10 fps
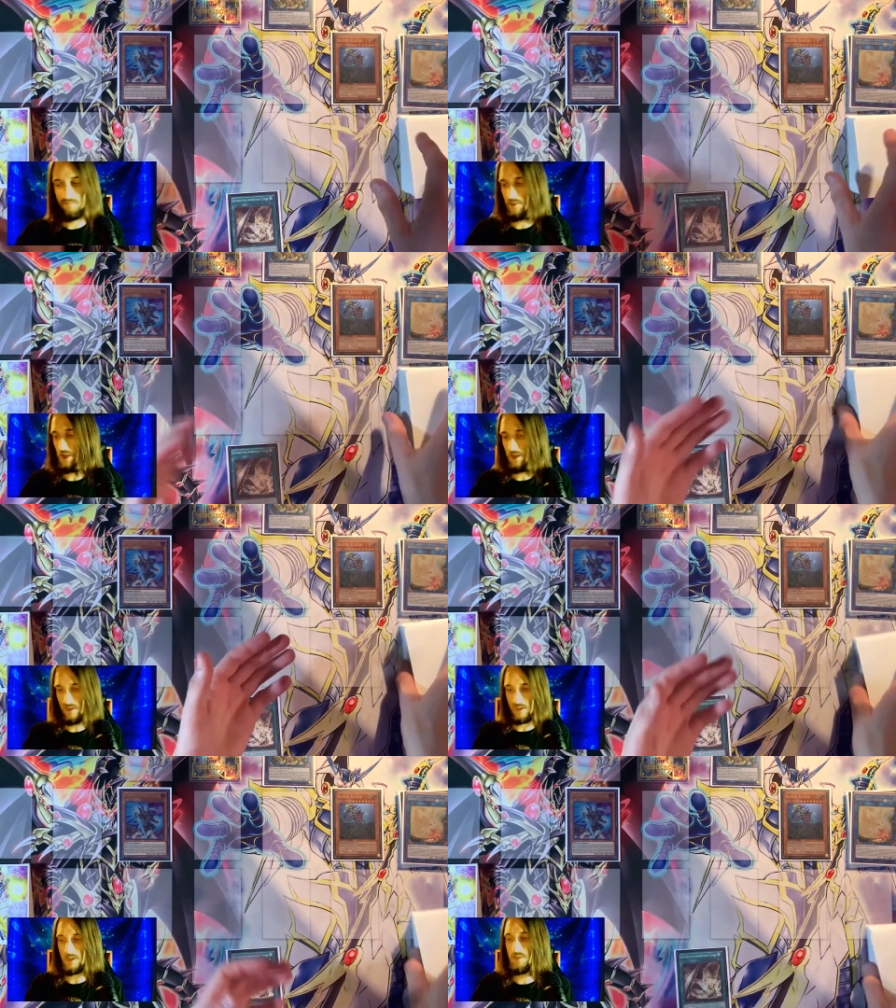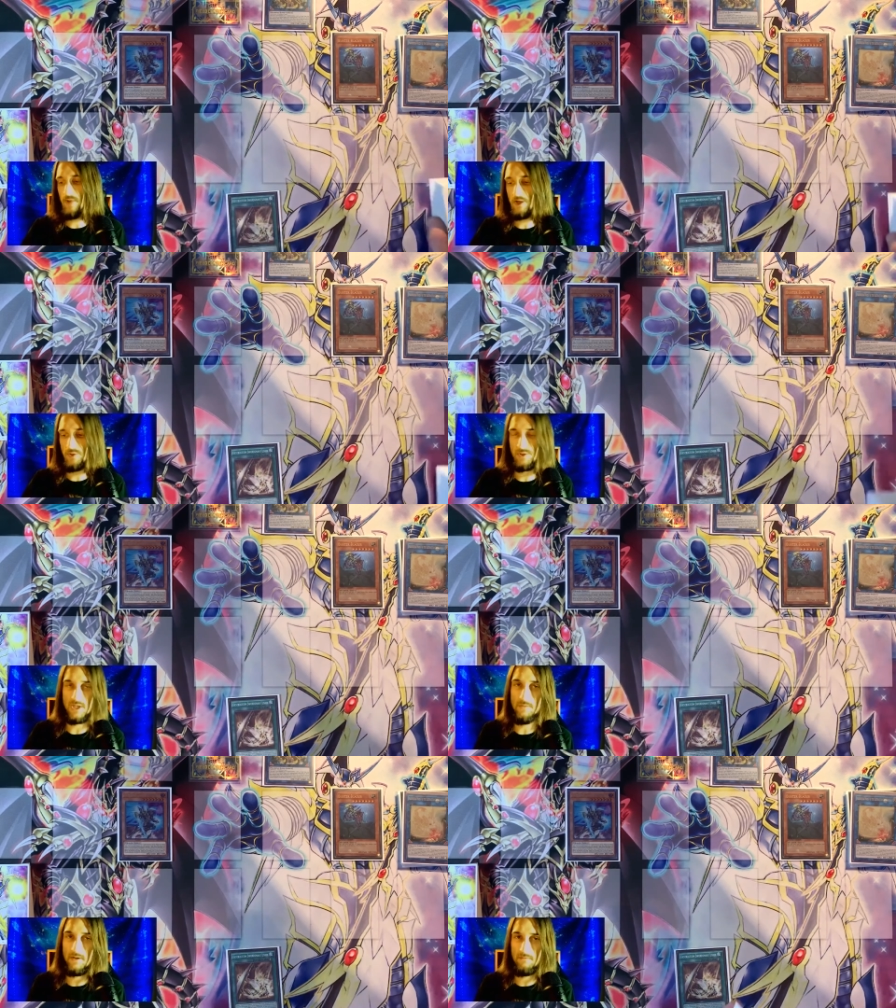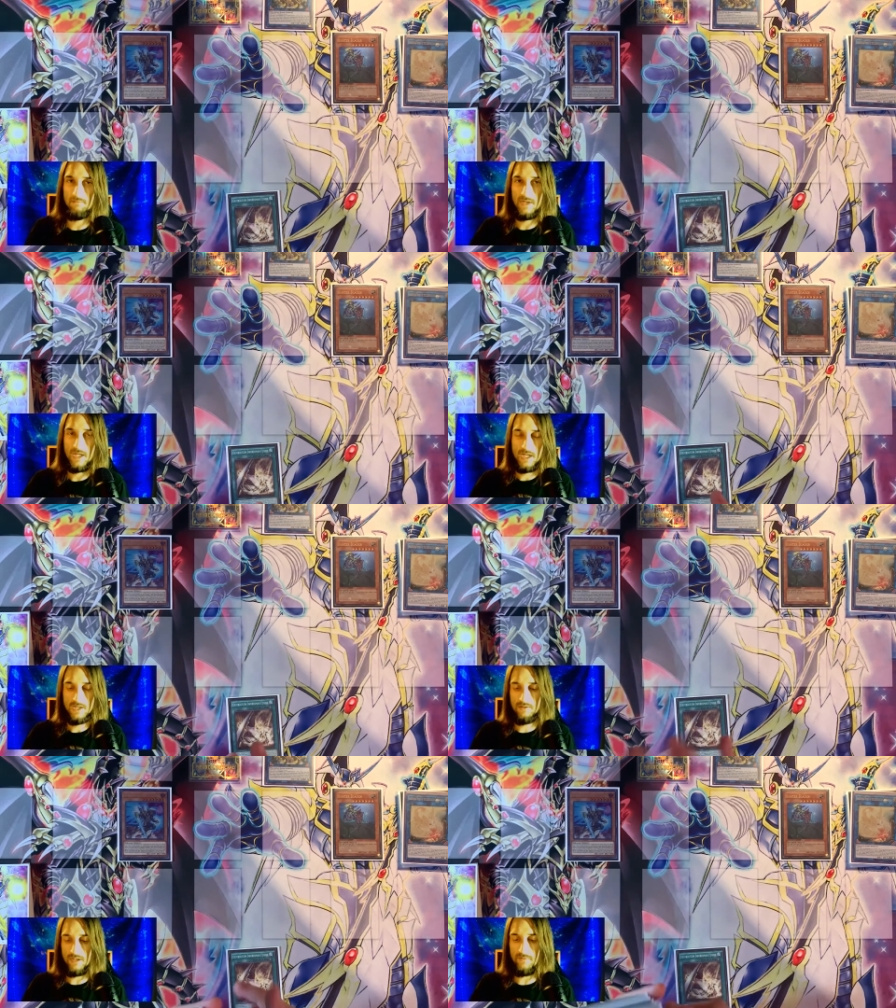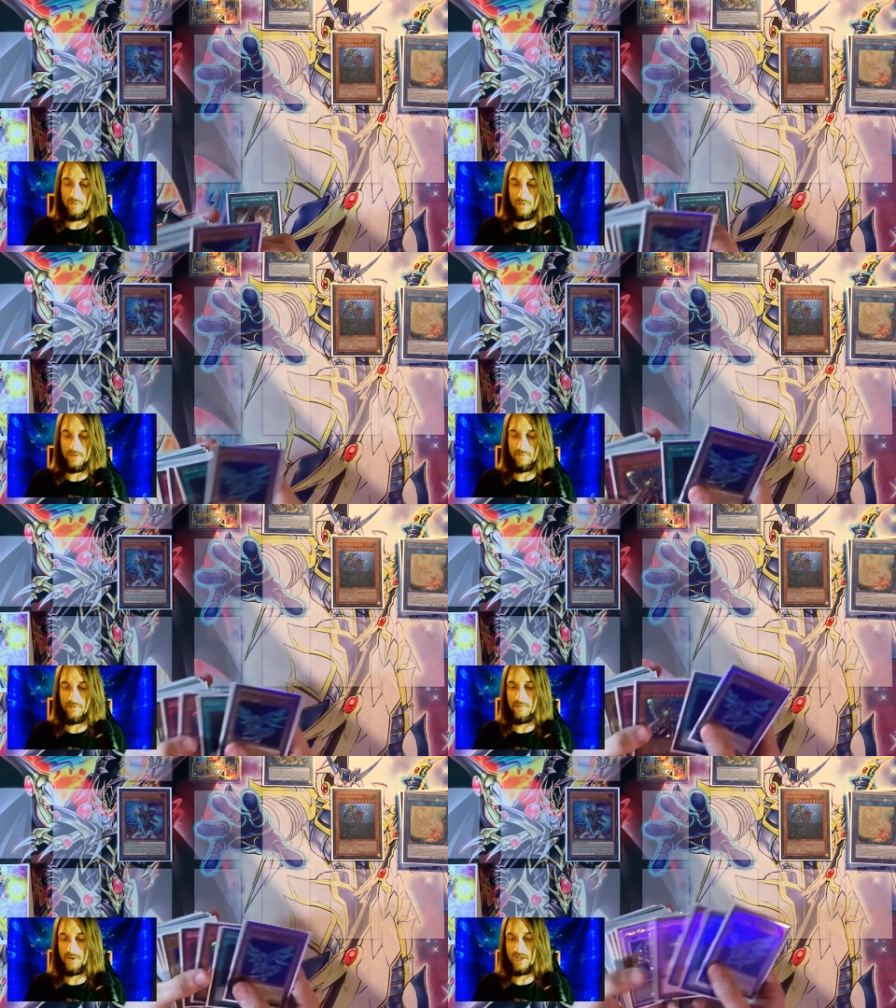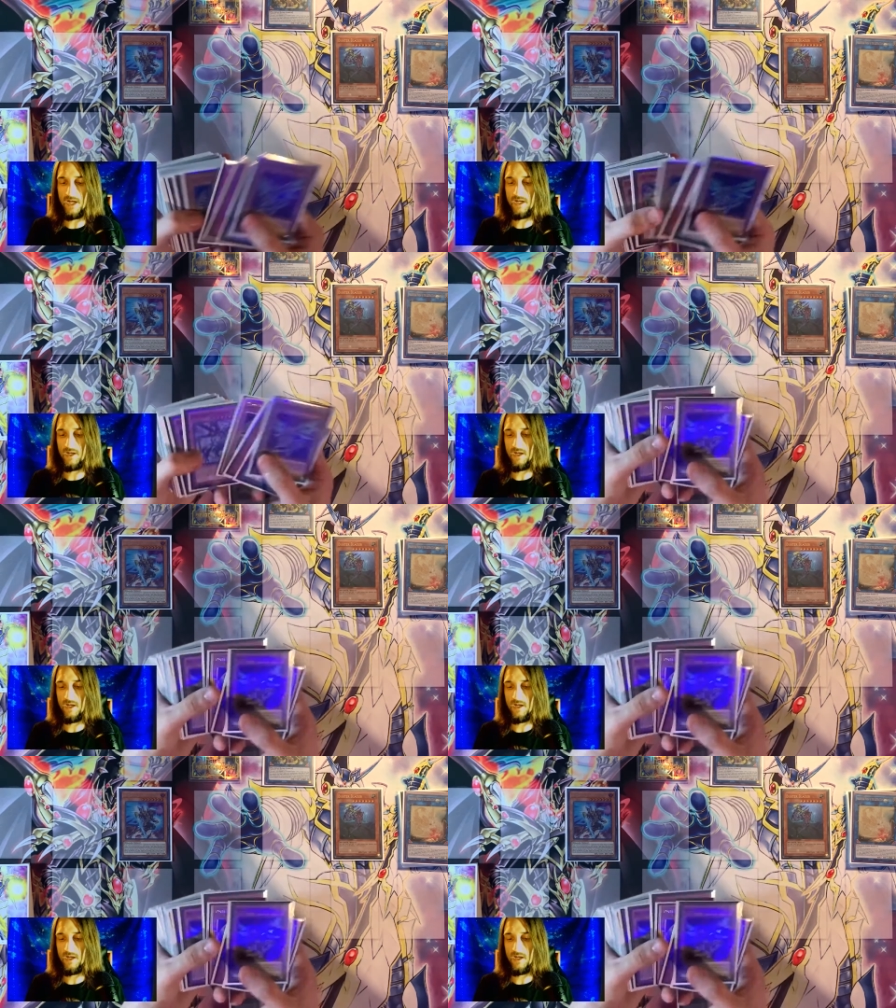You get to special summon your level 1 from your deck,